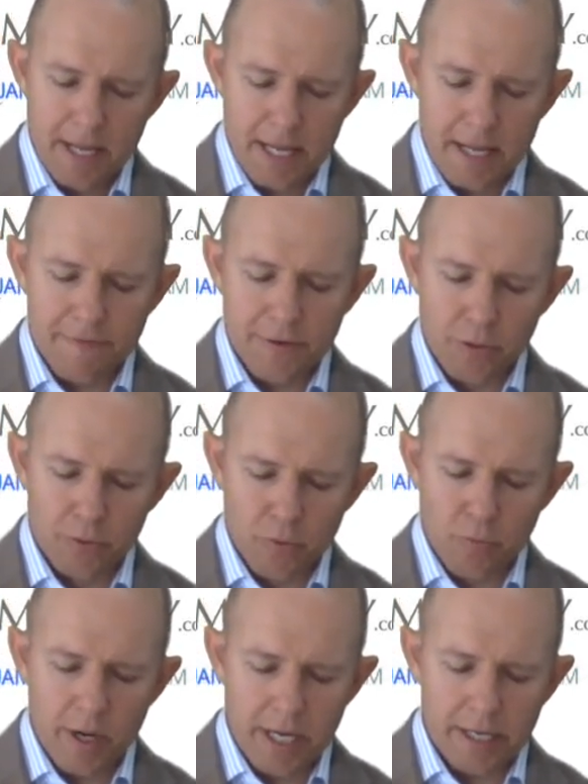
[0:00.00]
if you were to
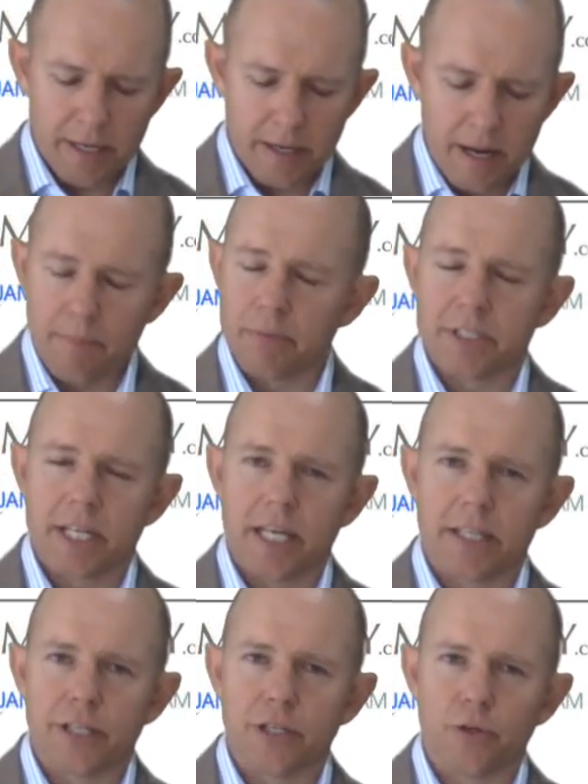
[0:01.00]
read it and pretend
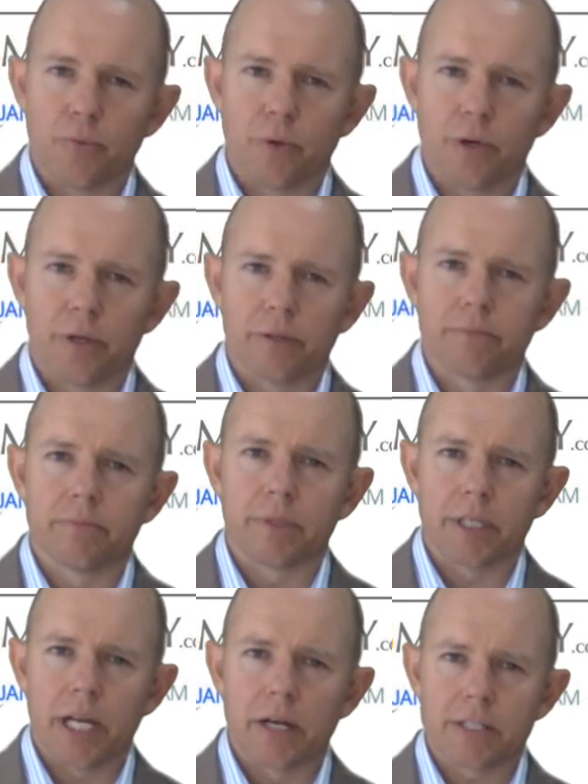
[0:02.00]
that you were
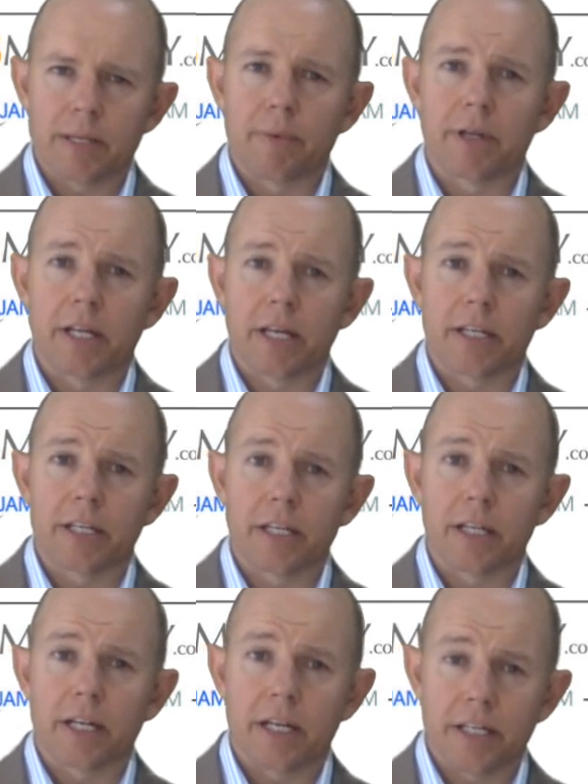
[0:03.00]
someone
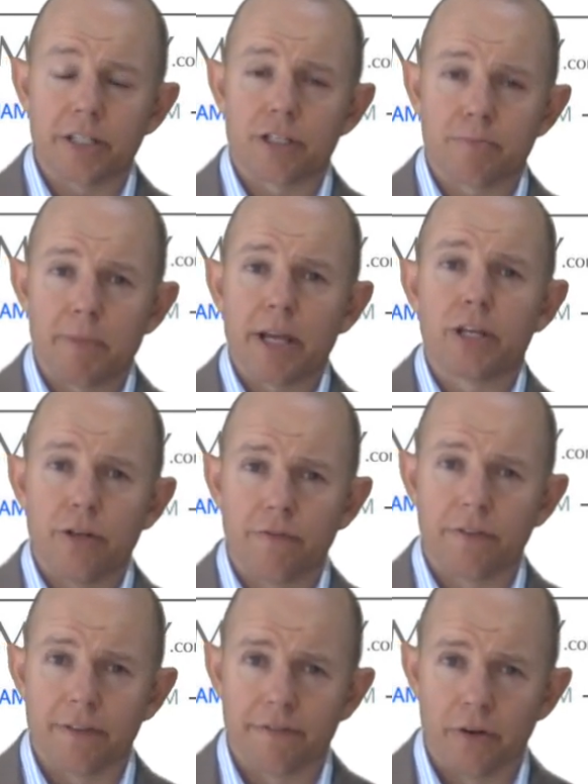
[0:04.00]
that had just met you for
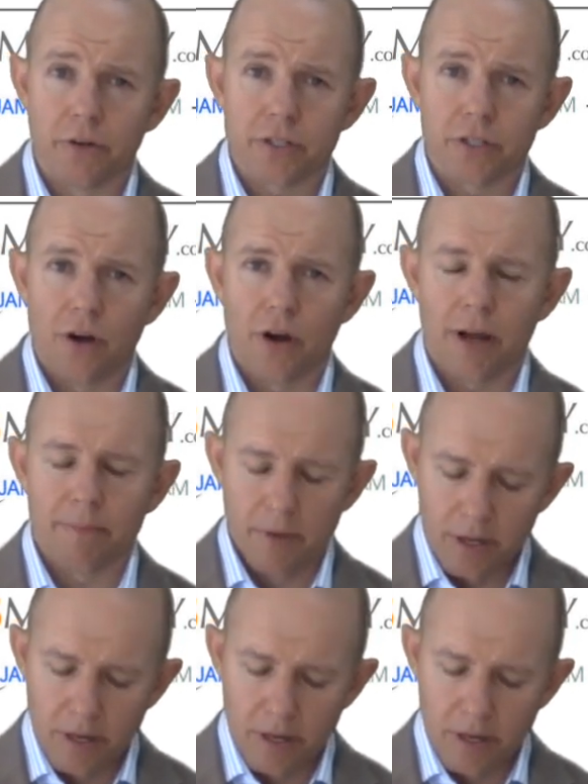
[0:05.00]
the first time,